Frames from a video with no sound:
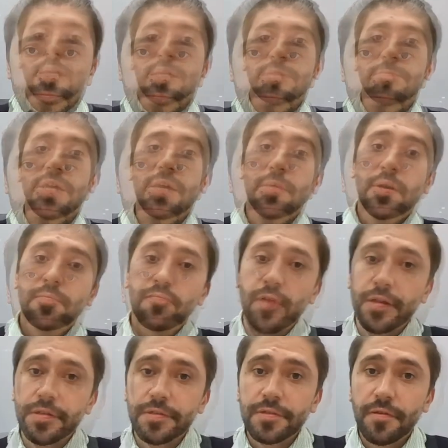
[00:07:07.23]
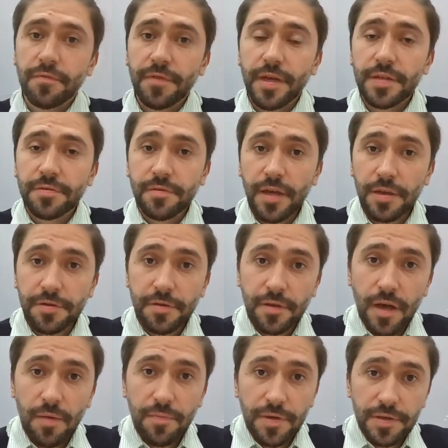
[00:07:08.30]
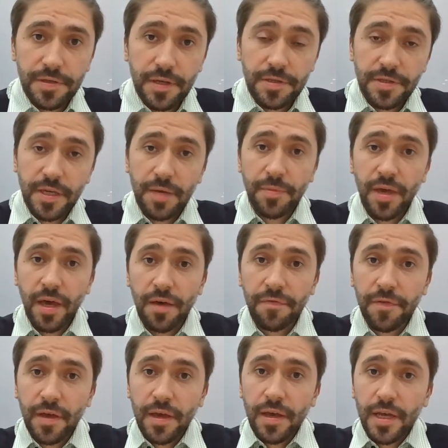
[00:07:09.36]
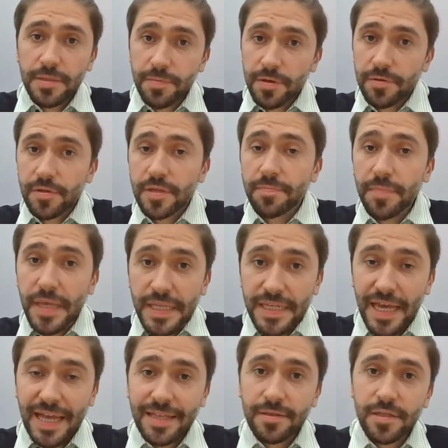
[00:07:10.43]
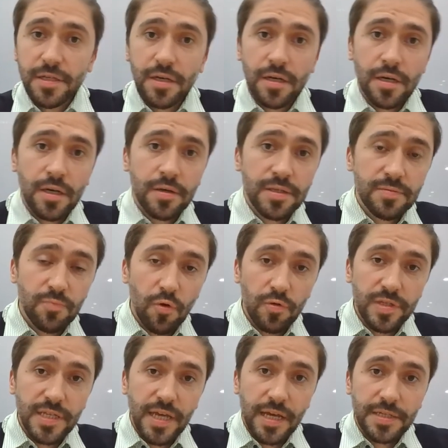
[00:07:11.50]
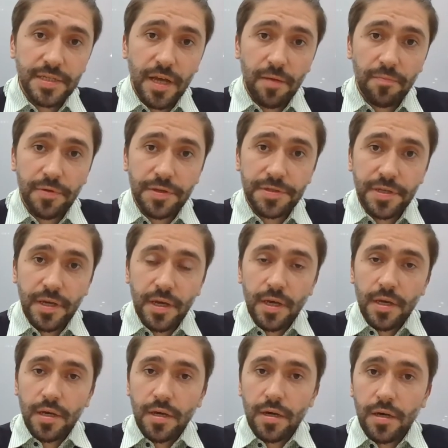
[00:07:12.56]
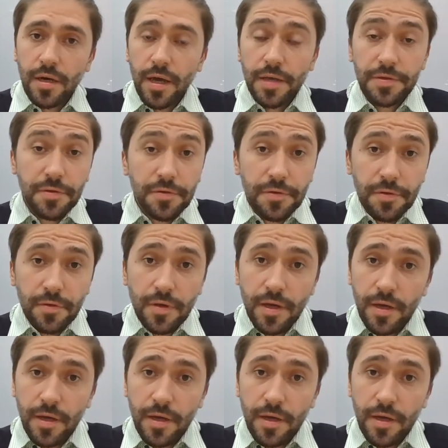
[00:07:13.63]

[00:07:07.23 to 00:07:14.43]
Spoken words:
Speaking about presence of international companies at CMEF, especially mid and small-sized companies, as usual,